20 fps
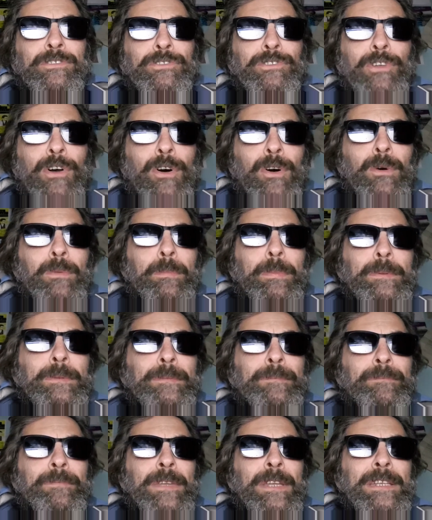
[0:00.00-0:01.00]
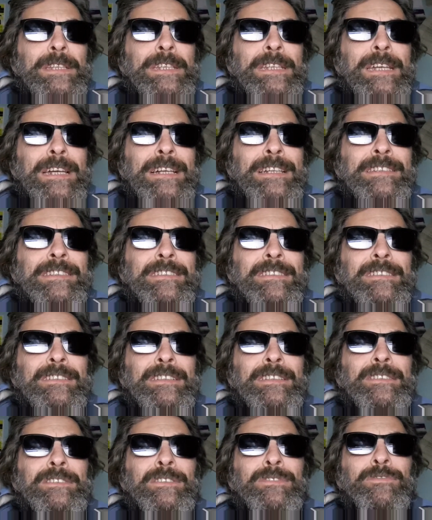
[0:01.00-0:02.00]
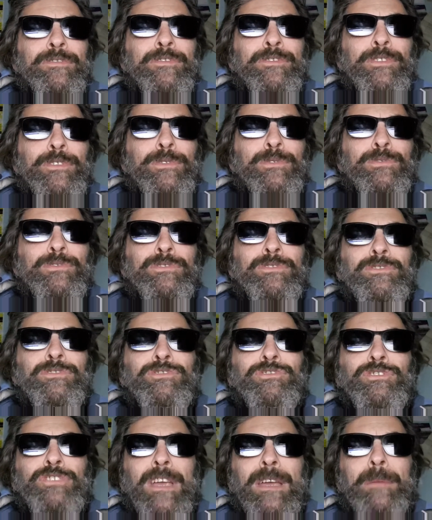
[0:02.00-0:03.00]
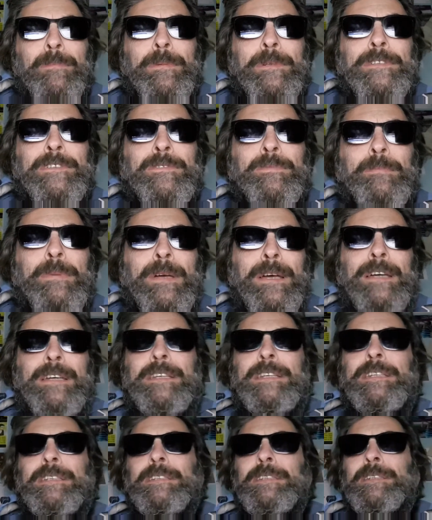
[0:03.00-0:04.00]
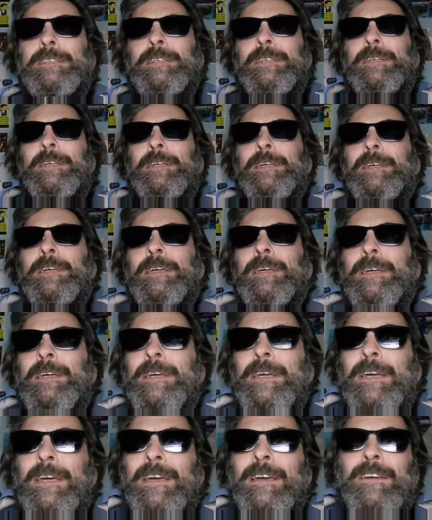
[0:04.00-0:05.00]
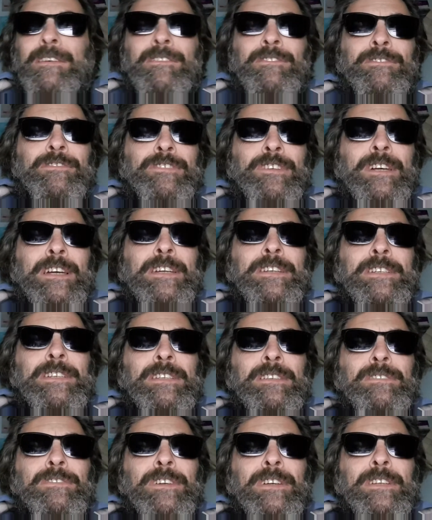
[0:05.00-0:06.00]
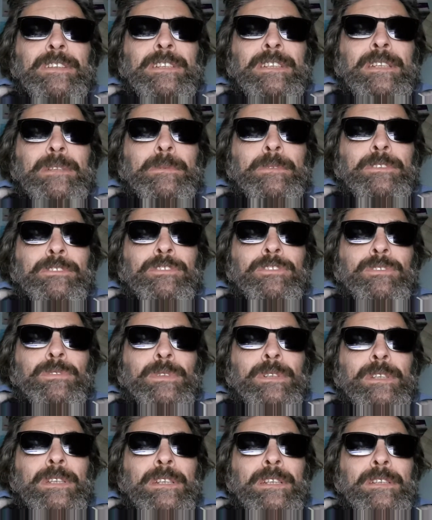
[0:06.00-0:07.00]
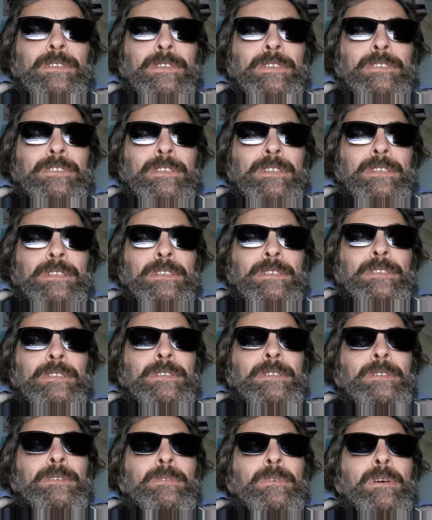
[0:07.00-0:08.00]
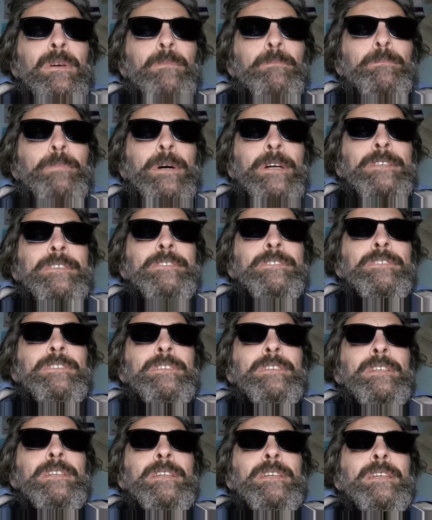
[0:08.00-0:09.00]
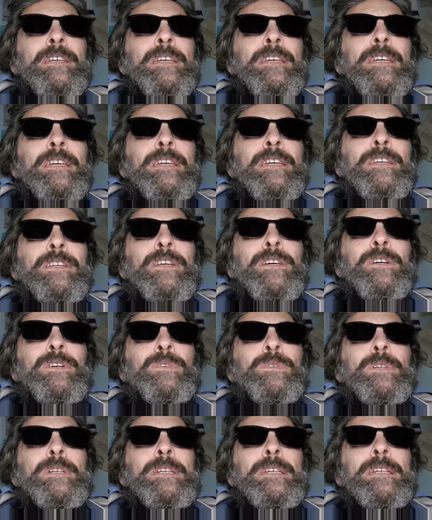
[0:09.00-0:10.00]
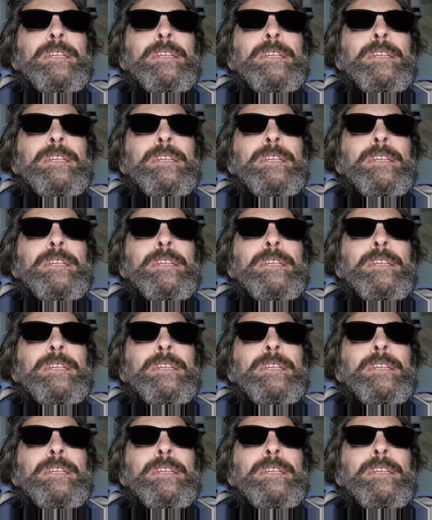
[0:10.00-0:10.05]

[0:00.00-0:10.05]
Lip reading: knob in the Iceland frozen shepherd's pie. Very, very immature there, Richard. But, you know,